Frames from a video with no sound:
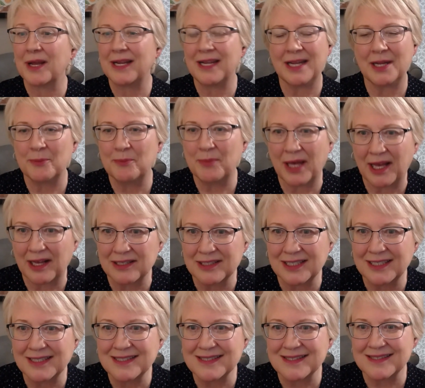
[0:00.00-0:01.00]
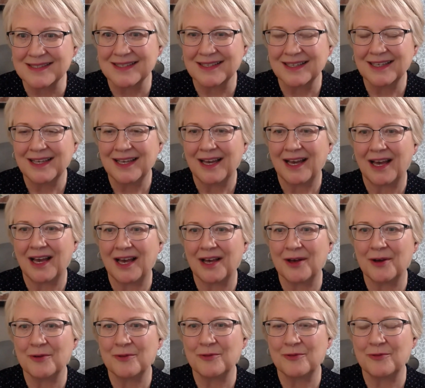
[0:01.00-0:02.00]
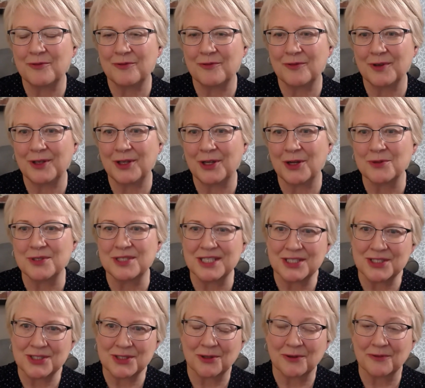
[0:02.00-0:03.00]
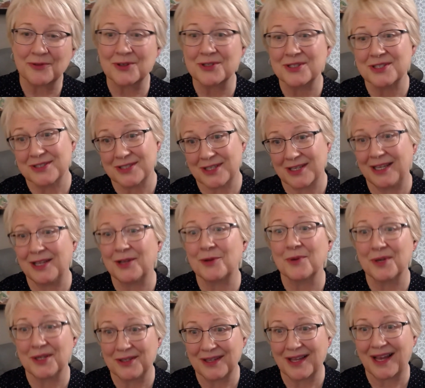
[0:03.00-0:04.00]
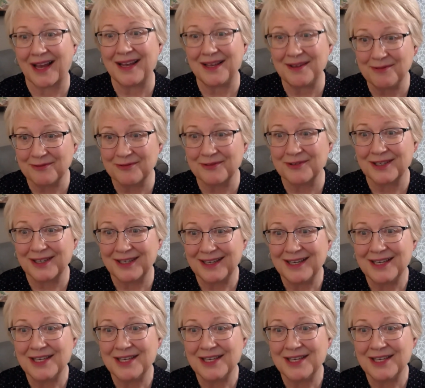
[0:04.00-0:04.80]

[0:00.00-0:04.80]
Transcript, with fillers: creating a mm-hmm. balance of, you know, digital versus in mm-hmm. real life. Mm-hmm.